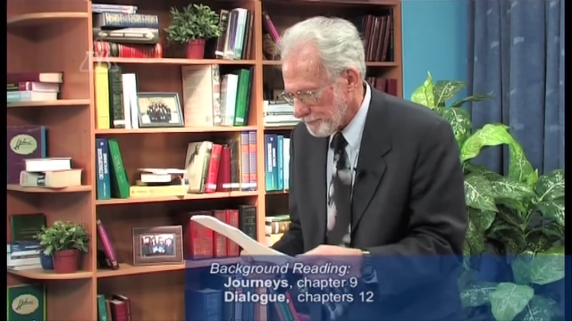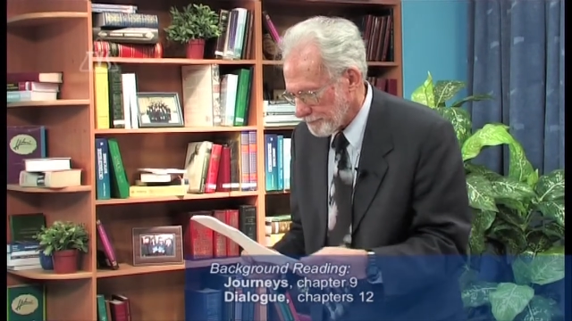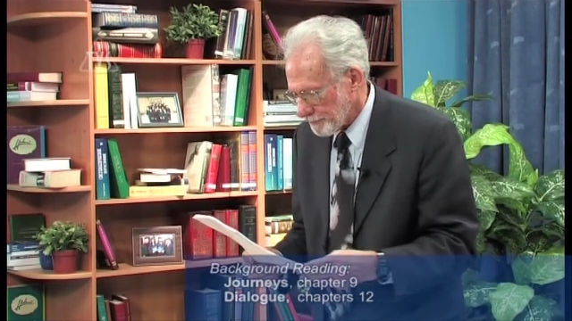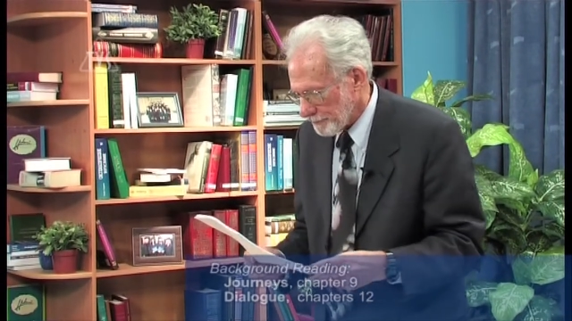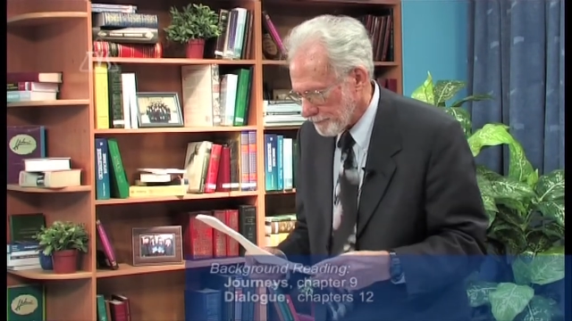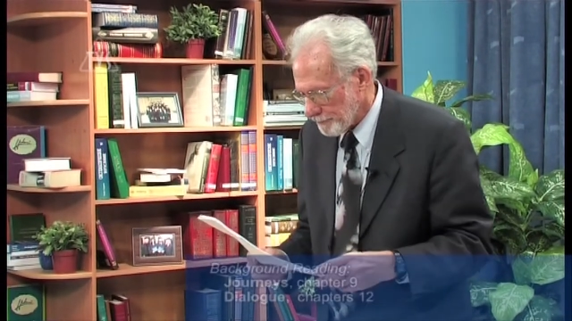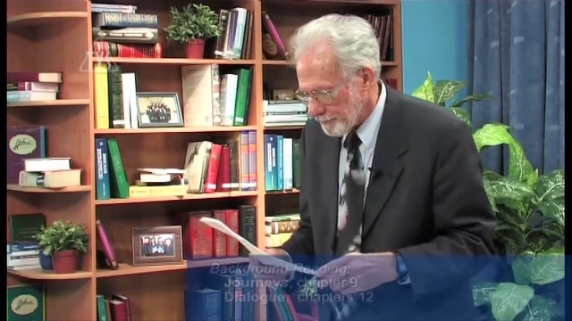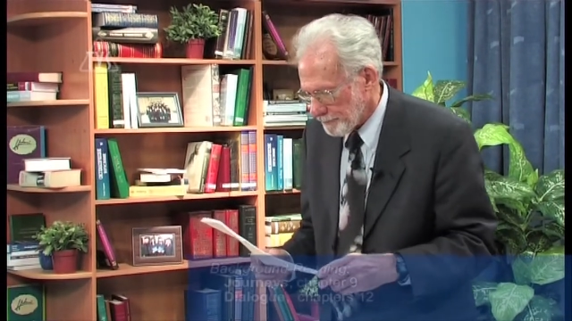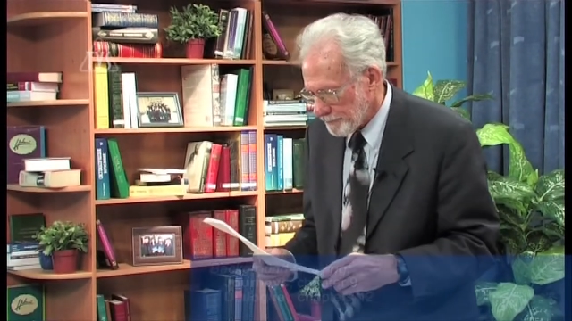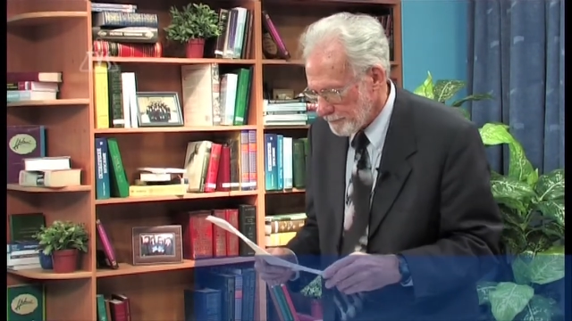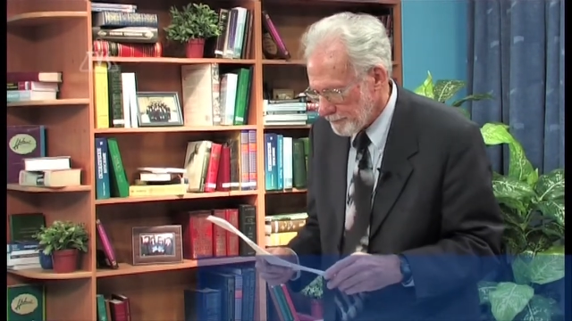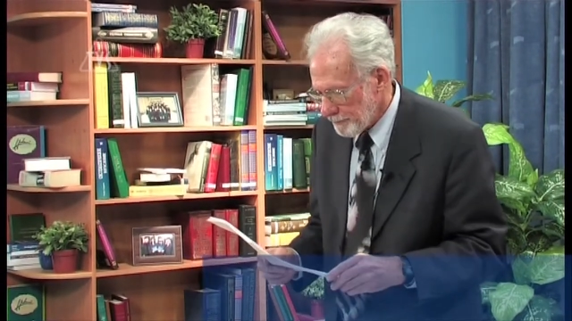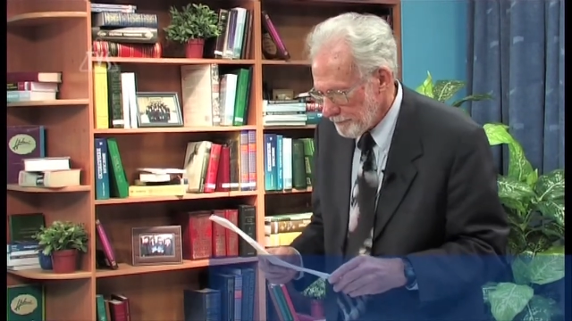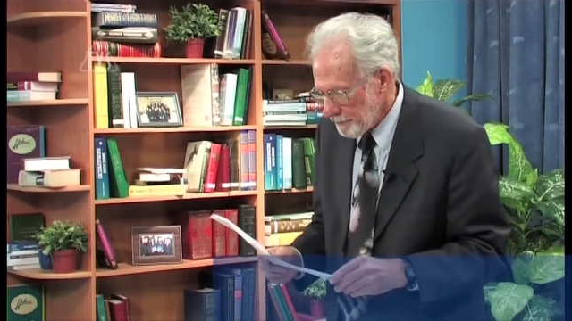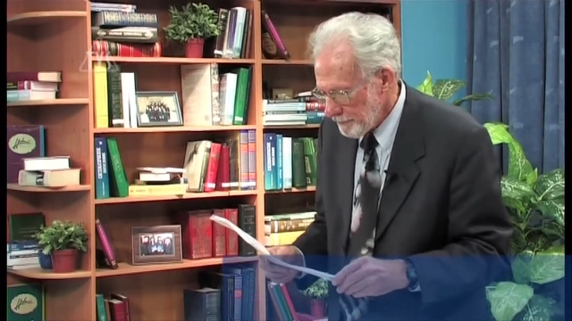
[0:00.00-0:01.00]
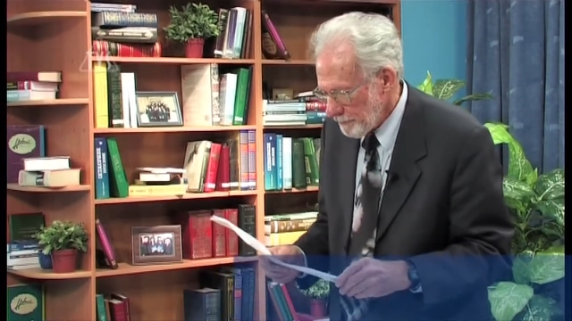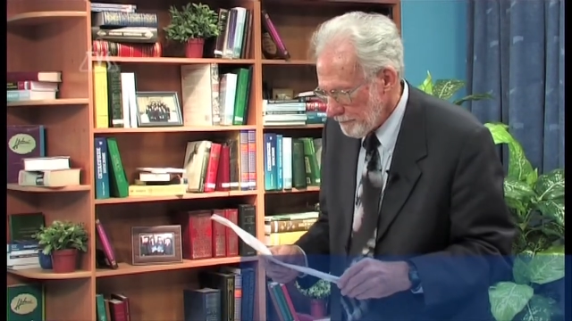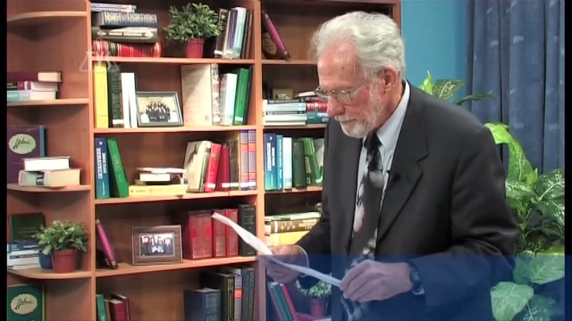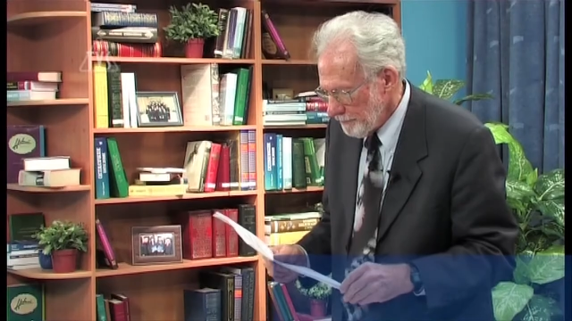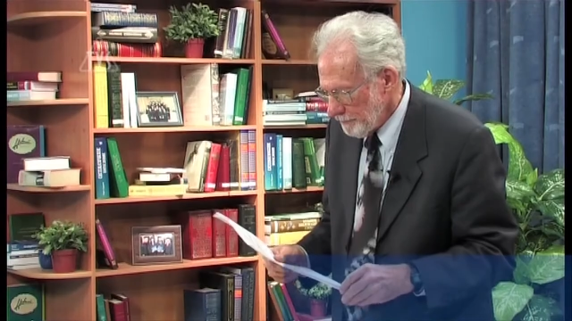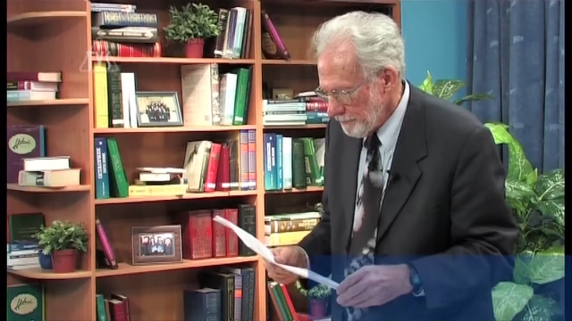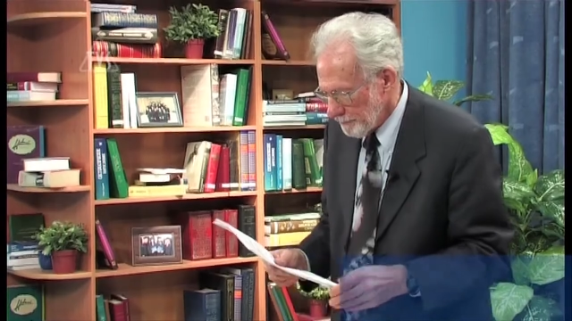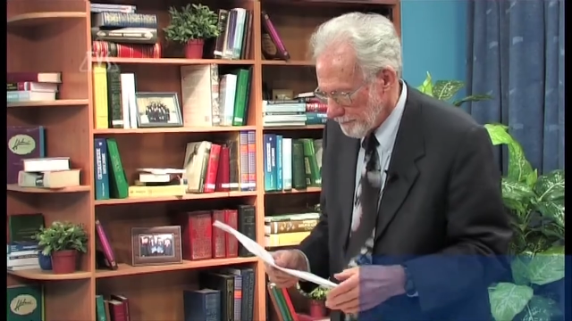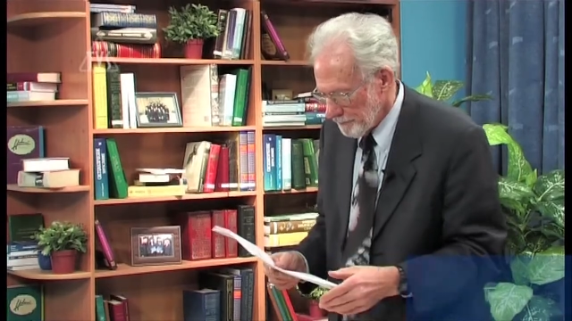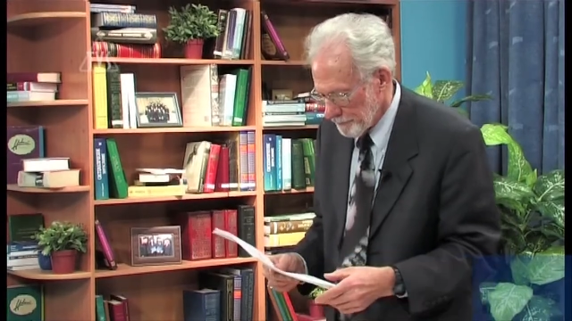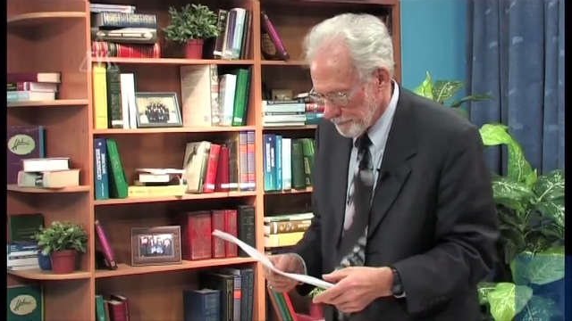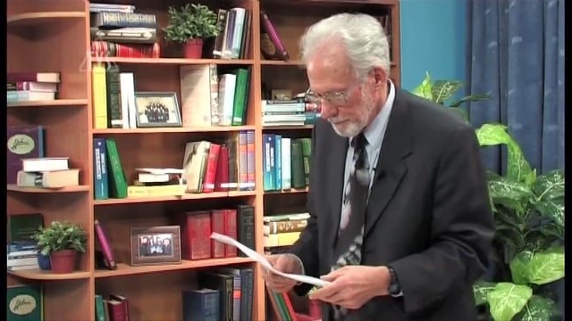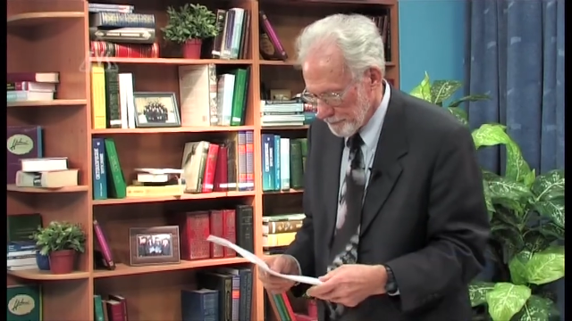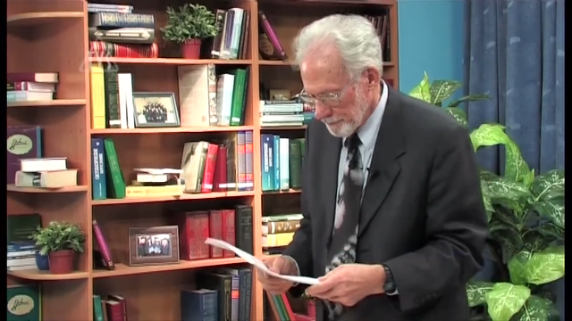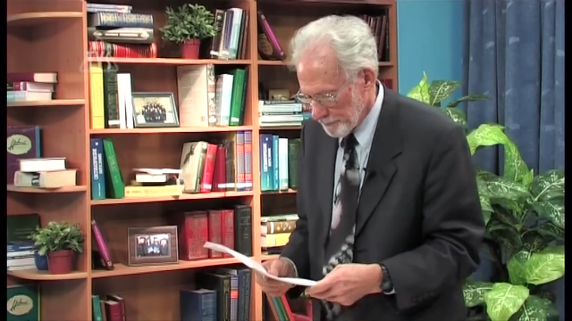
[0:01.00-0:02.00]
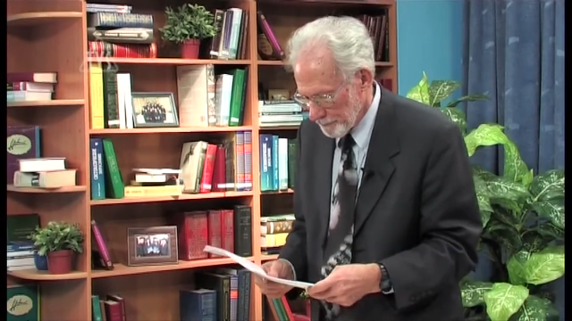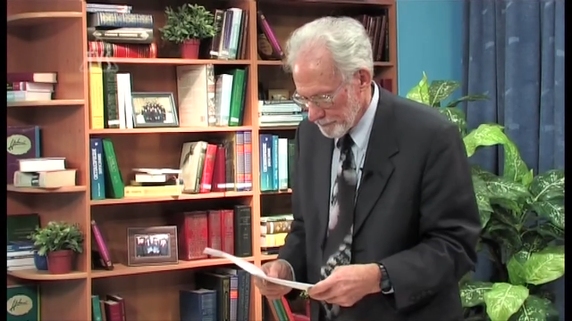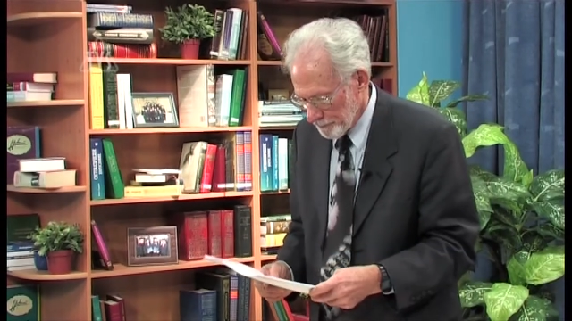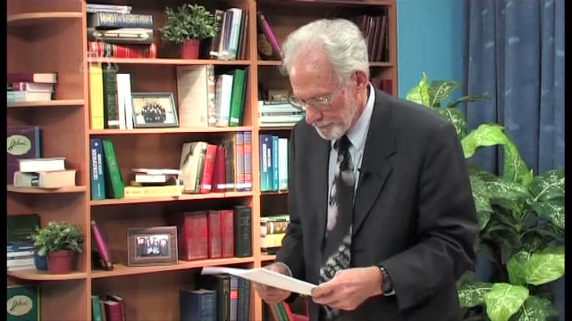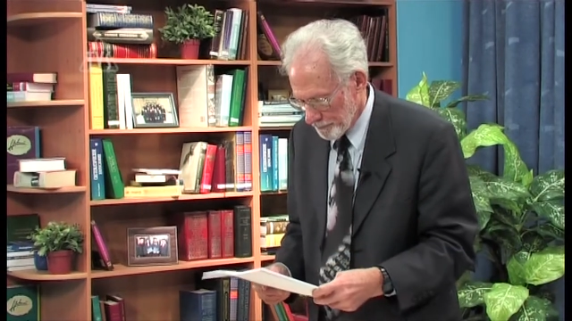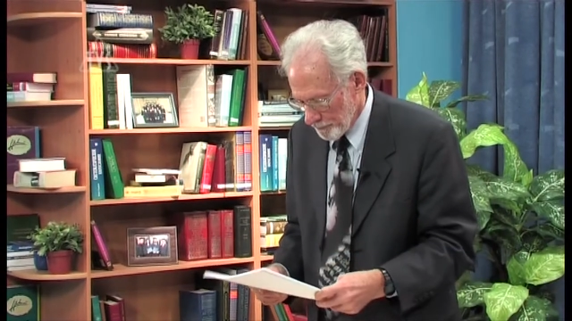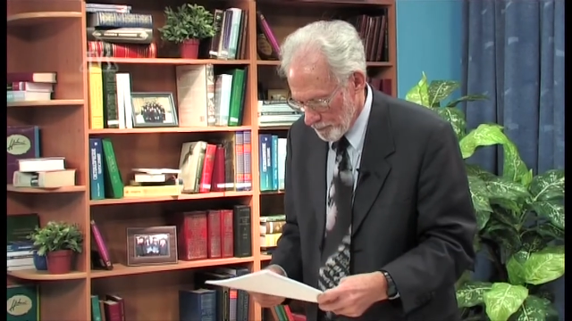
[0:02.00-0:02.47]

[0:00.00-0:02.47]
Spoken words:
(silence)